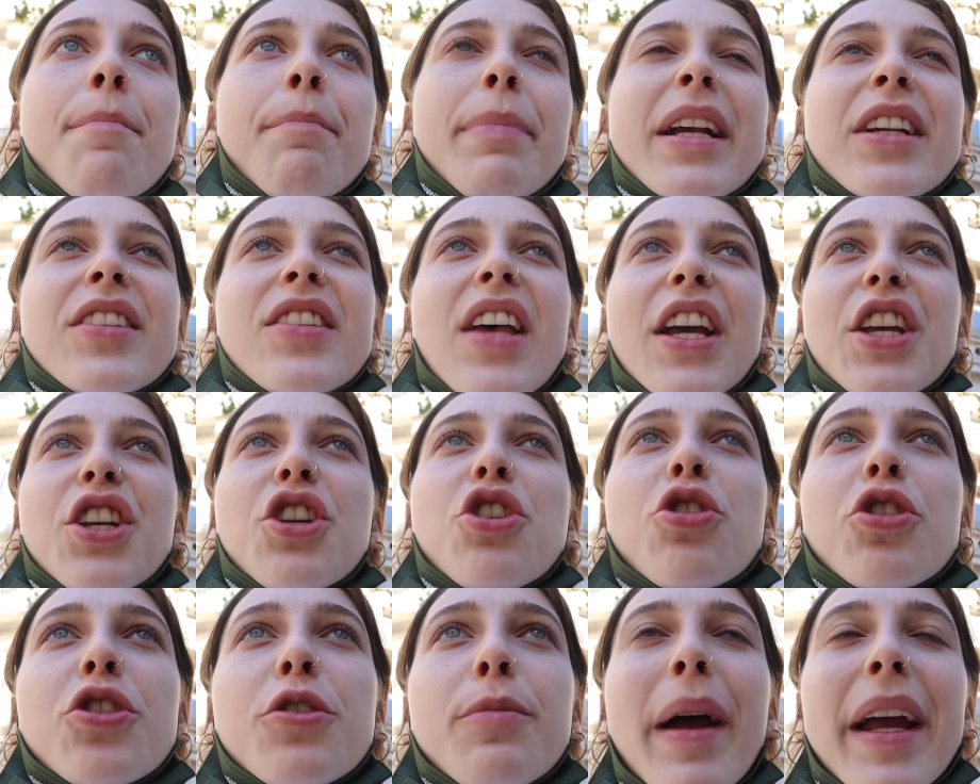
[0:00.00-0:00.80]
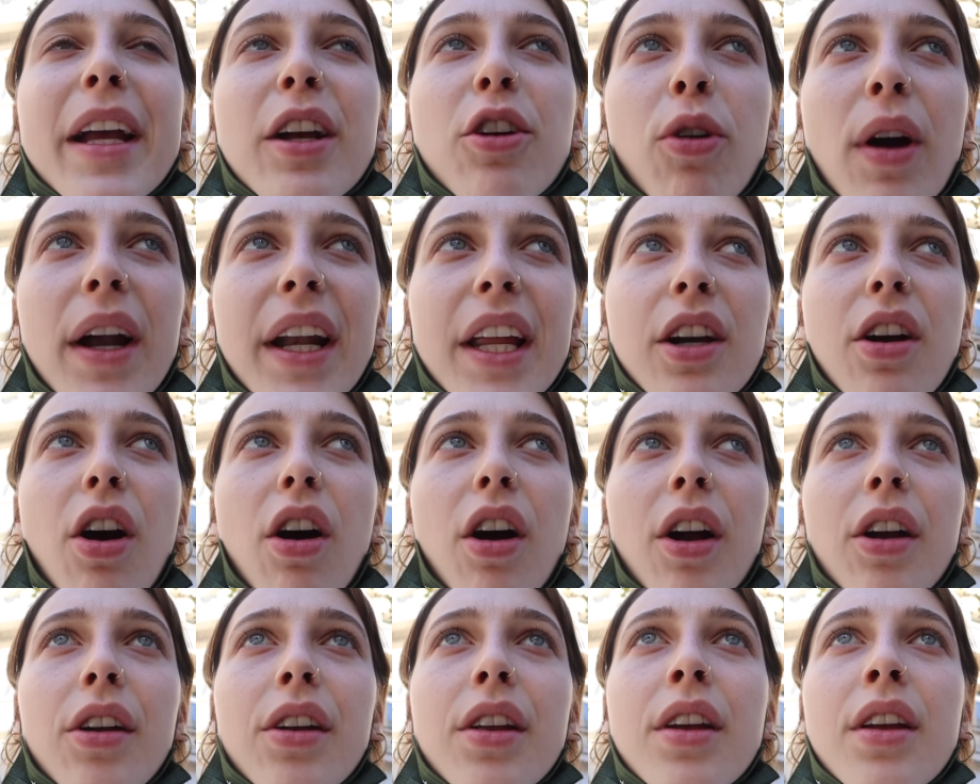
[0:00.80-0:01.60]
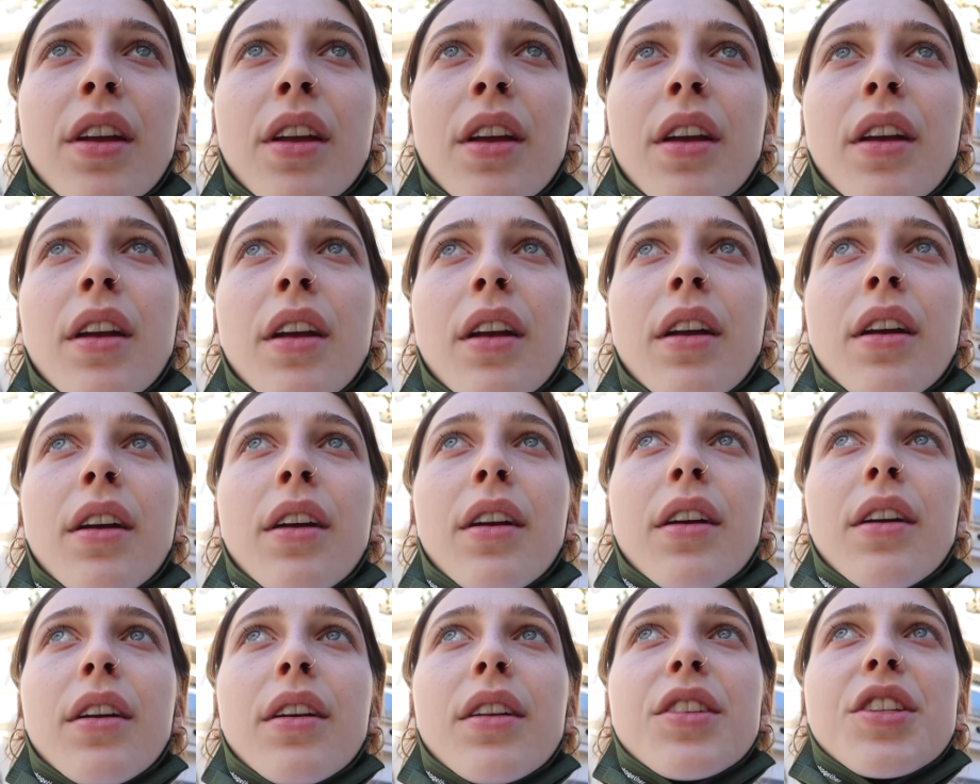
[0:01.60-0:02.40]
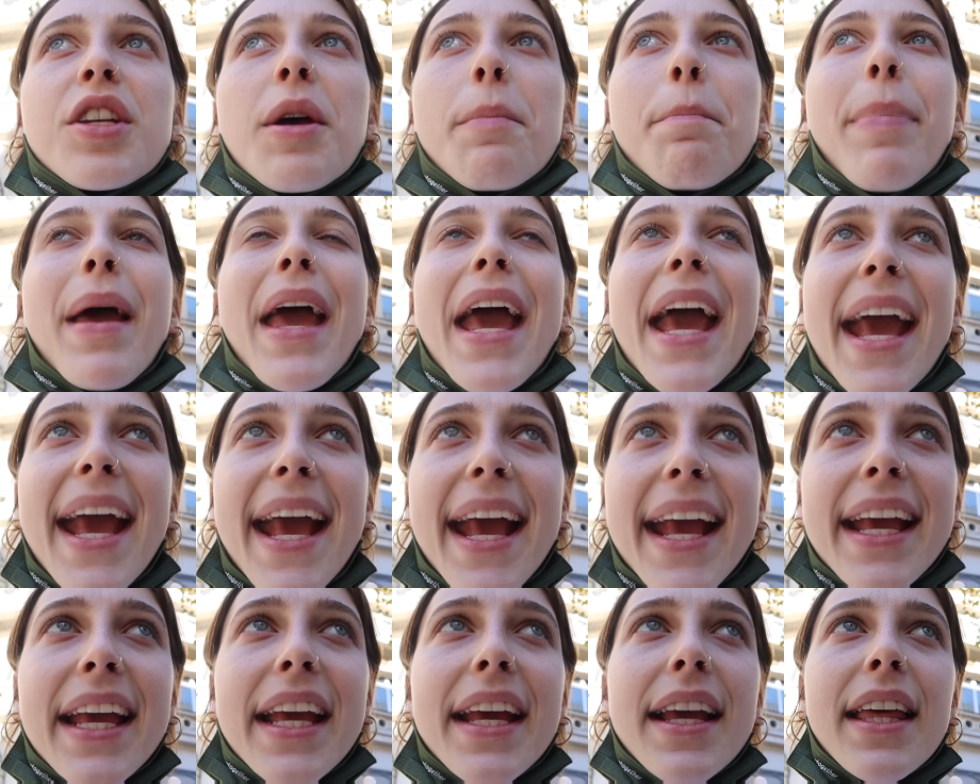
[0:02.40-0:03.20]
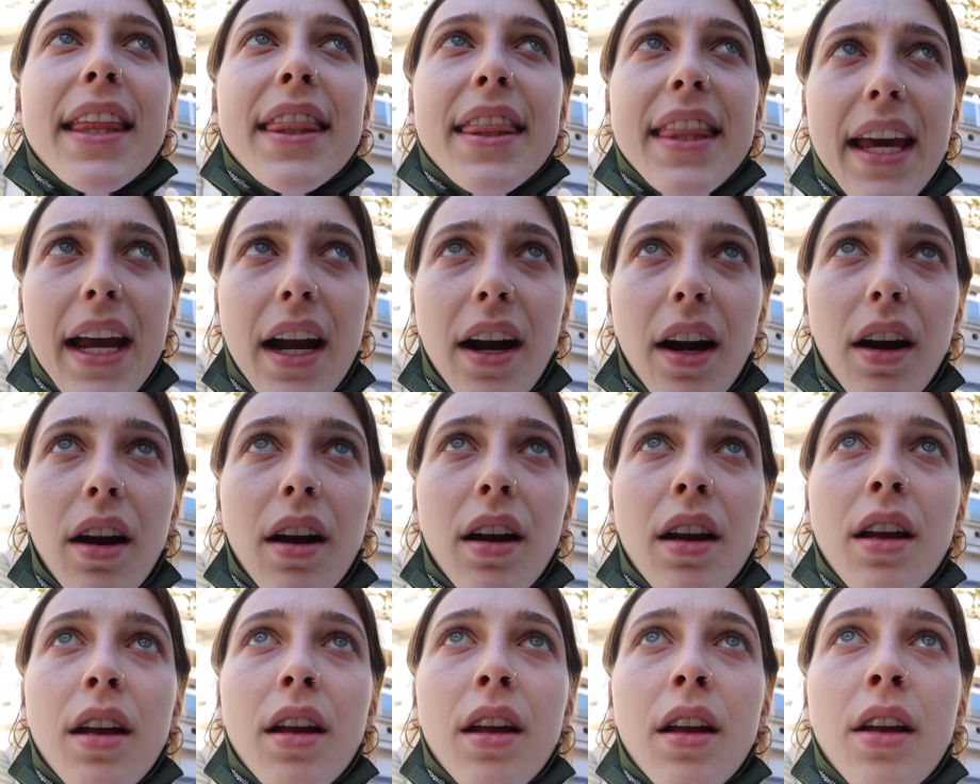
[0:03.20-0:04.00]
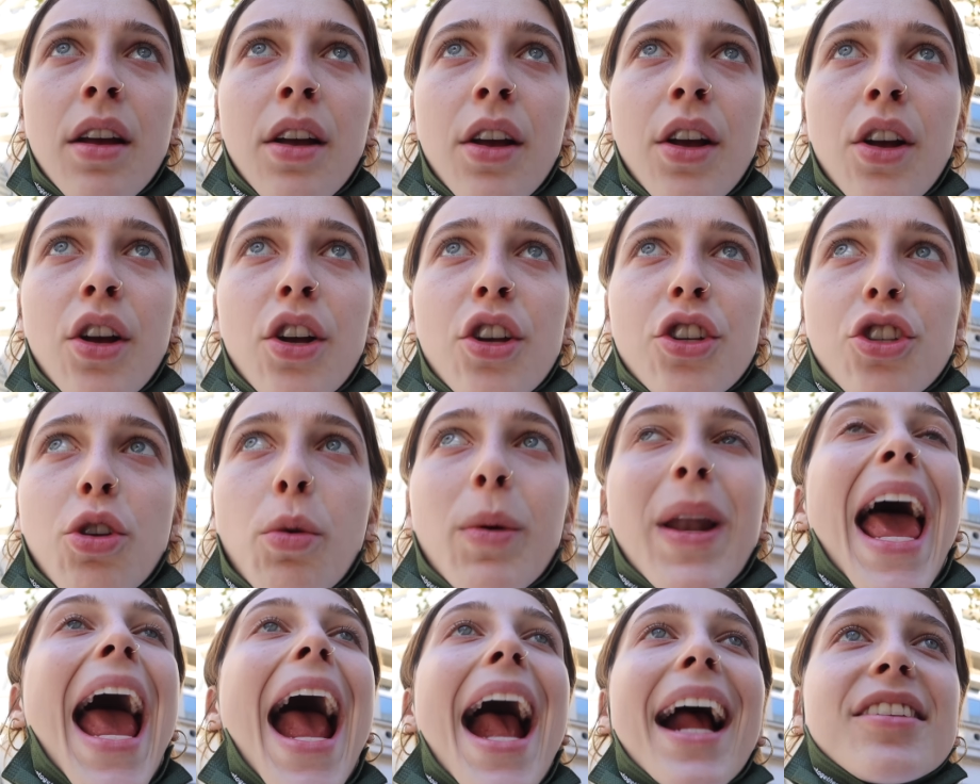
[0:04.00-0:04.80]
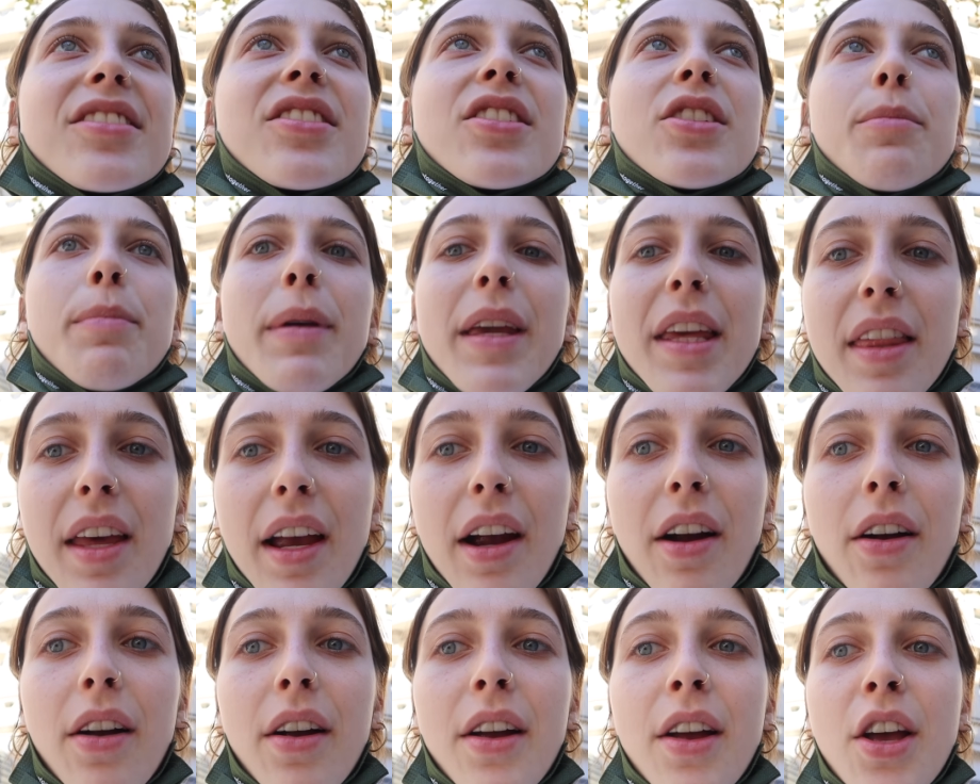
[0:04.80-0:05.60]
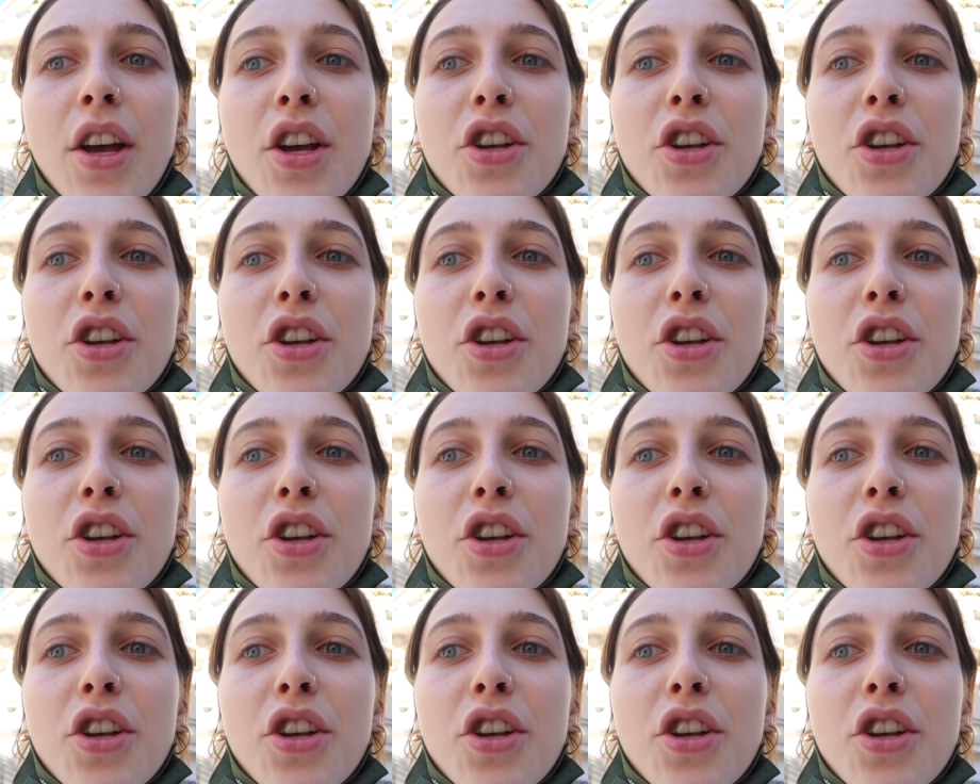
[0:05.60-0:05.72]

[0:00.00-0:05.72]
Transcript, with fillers: because I used my credit card to pay there, so it has to be there.